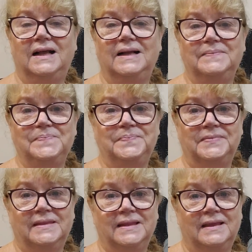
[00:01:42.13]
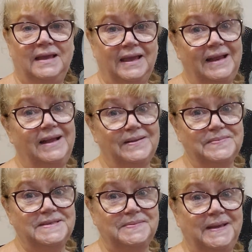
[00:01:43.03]
It
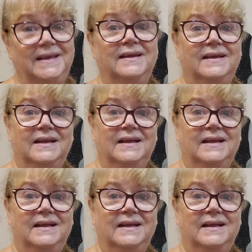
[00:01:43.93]
helps me.